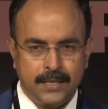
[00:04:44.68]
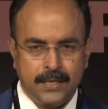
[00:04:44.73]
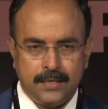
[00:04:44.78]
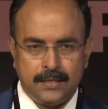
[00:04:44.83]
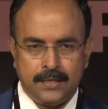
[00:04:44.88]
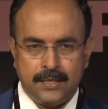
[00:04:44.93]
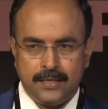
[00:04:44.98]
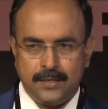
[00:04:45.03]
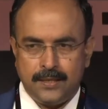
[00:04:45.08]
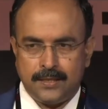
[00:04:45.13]

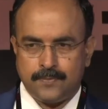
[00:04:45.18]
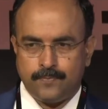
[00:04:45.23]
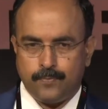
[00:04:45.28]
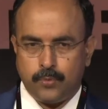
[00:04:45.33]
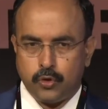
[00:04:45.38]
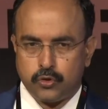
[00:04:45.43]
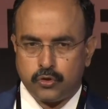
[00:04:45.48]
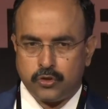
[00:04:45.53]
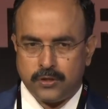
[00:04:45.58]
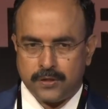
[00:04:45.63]
these
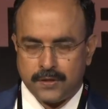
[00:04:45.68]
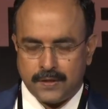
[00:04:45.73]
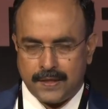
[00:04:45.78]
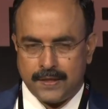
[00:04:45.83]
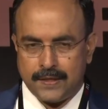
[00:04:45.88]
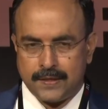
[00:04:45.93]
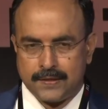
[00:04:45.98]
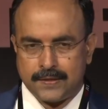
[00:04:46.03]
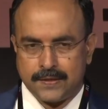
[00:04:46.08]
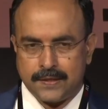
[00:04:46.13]
both
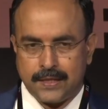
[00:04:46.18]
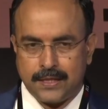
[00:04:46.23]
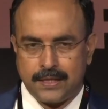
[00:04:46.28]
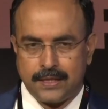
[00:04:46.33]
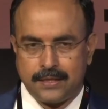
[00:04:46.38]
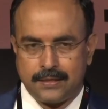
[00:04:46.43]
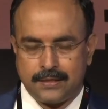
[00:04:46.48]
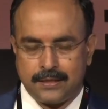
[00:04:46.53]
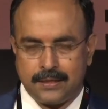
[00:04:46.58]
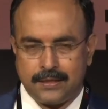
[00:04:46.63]
things are,
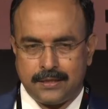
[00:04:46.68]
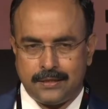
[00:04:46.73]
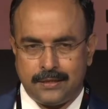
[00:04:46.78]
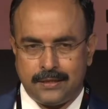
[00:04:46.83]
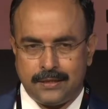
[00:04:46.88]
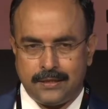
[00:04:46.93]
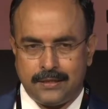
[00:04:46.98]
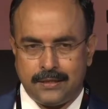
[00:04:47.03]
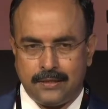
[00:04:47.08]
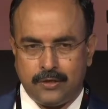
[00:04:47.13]

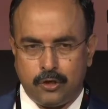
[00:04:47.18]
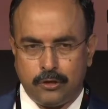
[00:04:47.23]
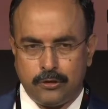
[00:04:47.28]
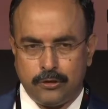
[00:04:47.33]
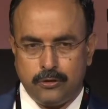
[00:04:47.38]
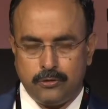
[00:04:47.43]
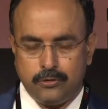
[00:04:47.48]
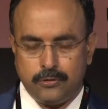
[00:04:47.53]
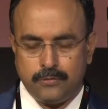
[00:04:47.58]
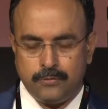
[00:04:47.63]

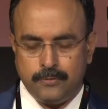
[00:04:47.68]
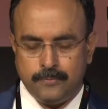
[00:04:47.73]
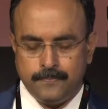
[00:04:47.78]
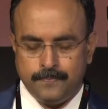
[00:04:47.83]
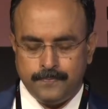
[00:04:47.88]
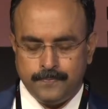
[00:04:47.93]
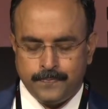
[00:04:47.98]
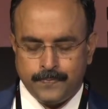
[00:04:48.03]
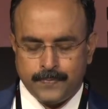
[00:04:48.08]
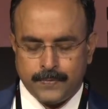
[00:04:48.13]
although
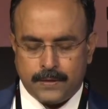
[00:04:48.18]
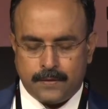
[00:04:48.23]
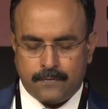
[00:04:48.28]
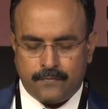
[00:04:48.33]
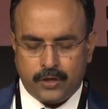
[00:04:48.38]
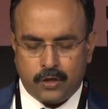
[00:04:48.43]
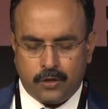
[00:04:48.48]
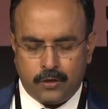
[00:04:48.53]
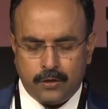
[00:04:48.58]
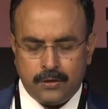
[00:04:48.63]
We
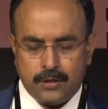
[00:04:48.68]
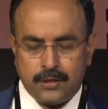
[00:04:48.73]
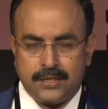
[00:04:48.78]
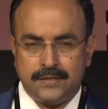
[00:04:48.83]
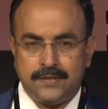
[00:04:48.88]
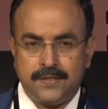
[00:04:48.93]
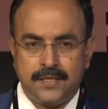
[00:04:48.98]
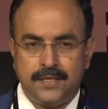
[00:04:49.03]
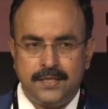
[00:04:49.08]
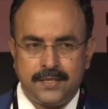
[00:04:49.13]
all
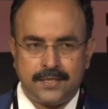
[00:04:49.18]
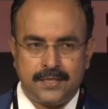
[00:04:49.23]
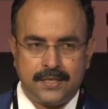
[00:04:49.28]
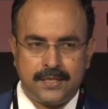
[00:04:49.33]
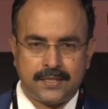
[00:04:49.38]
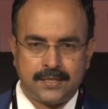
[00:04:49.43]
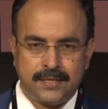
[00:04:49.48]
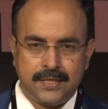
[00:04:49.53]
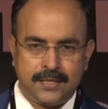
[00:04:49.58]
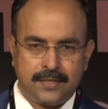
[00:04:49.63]
consider
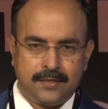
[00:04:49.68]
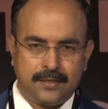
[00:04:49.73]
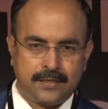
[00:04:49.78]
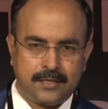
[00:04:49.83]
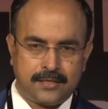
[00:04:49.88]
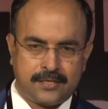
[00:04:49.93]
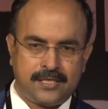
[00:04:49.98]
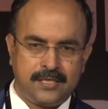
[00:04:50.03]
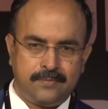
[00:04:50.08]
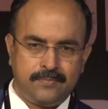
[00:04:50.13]
this, that
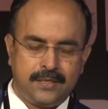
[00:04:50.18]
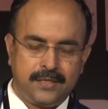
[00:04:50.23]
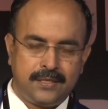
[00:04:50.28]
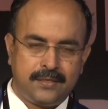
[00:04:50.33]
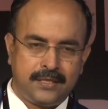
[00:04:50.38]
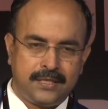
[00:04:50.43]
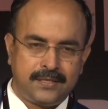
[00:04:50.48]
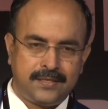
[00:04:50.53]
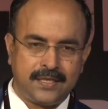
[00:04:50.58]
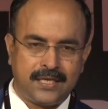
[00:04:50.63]
customer
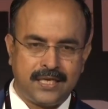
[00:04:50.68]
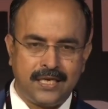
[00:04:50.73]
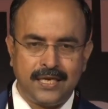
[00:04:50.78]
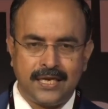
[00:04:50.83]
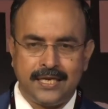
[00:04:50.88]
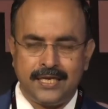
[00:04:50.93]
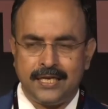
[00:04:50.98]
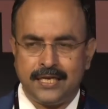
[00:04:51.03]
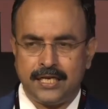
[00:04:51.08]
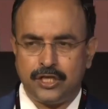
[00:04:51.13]
is the king
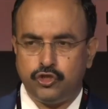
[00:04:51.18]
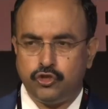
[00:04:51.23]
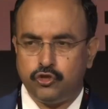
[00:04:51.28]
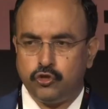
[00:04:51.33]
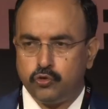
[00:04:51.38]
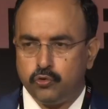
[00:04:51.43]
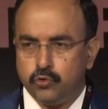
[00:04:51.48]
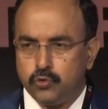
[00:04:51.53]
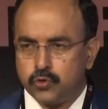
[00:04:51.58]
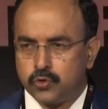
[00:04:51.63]
and he can
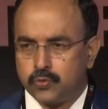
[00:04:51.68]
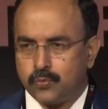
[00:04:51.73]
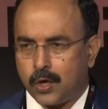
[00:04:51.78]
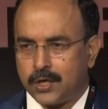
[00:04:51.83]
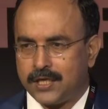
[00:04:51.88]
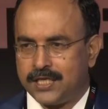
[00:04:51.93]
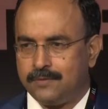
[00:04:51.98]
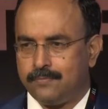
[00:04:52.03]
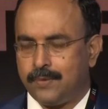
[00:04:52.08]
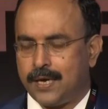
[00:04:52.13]
choose what
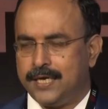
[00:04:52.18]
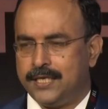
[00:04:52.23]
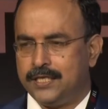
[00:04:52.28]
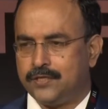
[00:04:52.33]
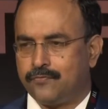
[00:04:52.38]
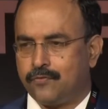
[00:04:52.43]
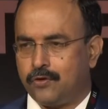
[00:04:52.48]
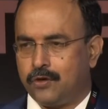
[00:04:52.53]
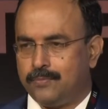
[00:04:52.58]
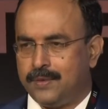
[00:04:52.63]
he buys
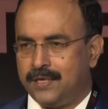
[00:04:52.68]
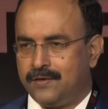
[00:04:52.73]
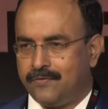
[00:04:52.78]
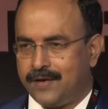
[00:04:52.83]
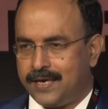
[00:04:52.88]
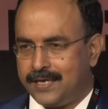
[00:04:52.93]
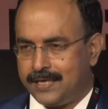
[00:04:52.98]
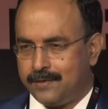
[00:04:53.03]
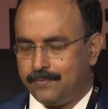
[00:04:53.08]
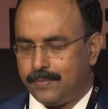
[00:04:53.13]
from and
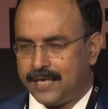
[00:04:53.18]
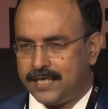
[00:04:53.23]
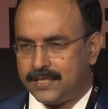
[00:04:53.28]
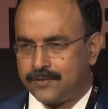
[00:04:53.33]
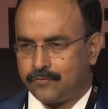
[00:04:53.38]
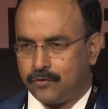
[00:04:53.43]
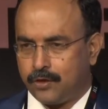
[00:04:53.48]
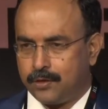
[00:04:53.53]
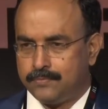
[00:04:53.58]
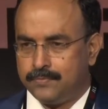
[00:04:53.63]
where he buys
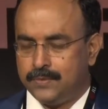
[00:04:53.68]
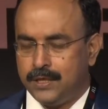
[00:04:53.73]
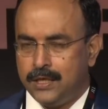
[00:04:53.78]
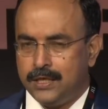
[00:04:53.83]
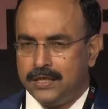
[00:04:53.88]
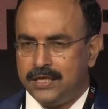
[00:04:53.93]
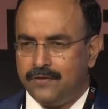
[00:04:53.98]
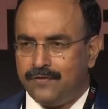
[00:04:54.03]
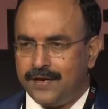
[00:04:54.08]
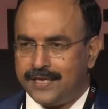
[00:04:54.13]
from.
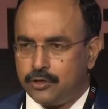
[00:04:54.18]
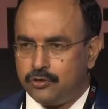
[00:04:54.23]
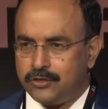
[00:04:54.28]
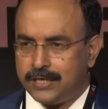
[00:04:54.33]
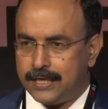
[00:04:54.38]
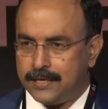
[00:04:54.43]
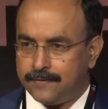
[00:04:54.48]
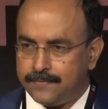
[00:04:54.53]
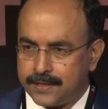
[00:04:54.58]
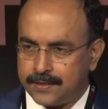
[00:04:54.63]
The way to
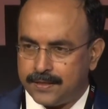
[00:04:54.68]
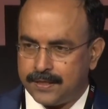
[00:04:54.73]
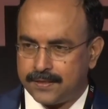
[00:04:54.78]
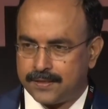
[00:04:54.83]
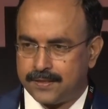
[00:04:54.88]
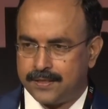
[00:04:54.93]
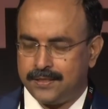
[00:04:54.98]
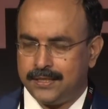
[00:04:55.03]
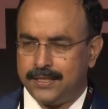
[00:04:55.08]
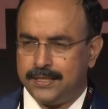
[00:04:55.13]
deliver
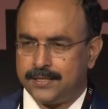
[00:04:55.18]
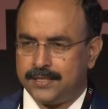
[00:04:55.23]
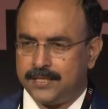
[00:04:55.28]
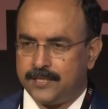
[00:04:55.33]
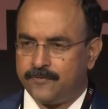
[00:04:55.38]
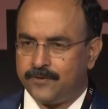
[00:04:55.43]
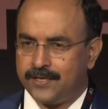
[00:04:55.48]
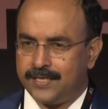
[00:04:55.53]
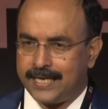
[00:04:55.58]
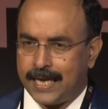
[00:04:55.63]
this needs
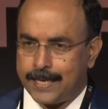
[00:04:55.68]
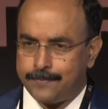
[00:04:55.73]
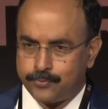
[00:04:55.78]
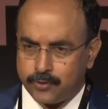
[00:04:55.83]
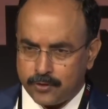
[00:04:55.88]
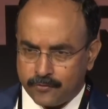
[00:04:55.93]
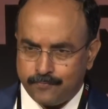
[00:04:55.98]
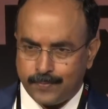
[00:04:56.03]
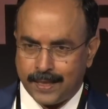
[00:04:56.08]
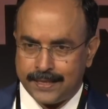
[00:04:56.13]
different types
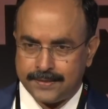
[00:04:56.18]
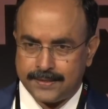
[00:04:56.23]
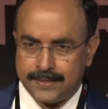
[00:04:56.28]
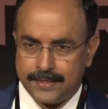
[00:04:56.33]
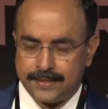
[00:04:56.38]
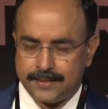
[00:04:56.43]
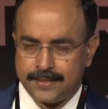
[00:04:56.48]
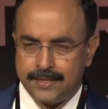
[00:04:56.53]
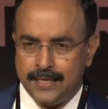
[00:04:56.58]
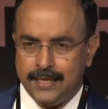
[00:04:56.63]
of
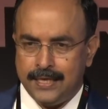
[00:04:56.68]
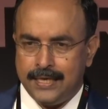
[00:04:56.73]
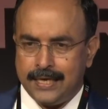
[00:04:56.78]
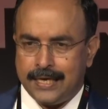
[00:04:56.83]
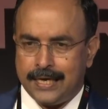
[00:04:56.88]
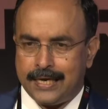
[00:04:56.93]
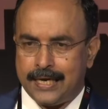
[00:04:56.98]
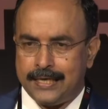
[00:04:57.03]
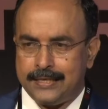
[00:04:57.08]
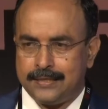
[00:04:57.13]
mindsets,
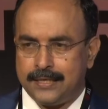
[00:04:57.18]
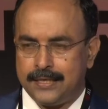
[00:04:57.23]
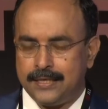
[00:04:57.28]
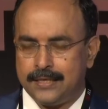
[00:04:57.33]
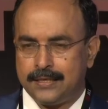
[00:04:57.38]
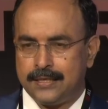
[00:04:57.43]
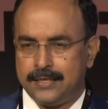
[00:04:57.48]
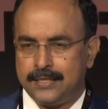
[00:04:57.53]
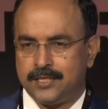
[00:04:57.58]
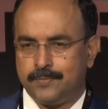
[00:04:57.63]
and I think
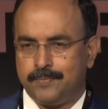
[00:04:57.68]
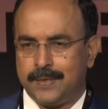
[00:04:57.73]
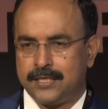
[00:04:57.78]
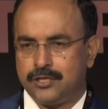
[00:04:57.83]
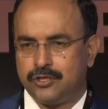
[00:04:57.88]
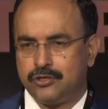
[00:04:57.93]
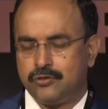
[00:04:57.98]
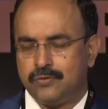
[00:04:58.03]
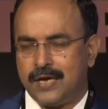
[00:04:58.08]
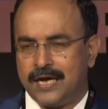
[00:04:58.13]
it's
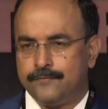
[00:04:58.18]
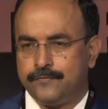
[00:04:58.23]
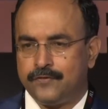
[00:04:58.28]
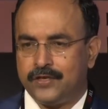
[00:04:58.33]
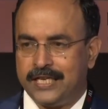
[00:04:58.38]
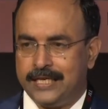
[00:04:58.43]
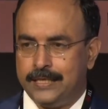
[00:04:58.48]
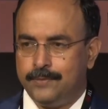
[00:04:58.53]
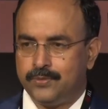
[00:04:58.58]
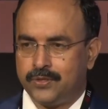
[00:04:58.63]
best to have
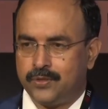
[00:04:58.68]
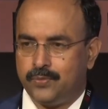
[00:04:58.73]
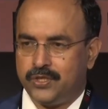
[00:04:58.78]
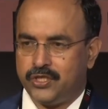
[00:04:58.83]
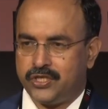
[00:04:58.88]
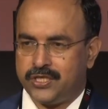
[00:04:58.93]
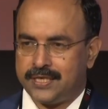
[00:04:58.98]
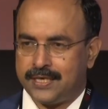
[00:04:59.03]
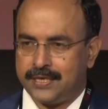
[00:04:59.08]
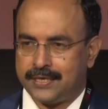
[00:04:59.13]
teams
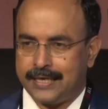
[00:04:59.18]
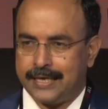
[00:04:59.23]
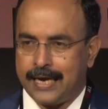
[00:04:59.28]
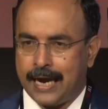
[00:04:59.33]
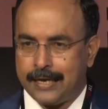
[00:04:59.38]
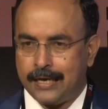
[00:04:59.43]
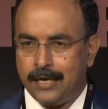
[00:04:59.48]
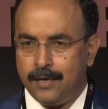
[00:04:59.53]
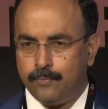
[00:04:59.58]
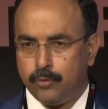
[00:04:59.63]
which can
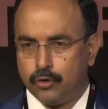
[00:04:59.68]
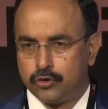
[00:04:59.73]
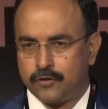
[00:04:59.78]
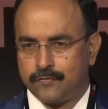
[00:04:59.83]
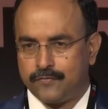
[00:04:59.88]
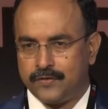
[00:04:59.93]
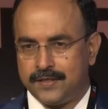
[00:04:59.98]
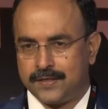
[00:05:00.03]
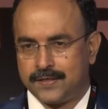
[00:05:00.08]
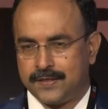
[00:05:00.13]
handle both of
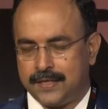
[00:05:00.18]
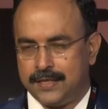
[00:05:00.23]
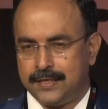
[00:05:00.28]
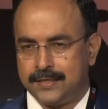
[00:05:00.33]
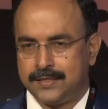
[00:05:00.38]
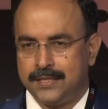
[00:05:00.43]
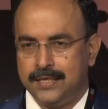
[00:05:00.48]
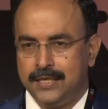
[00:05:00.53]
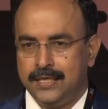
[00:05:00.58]
these things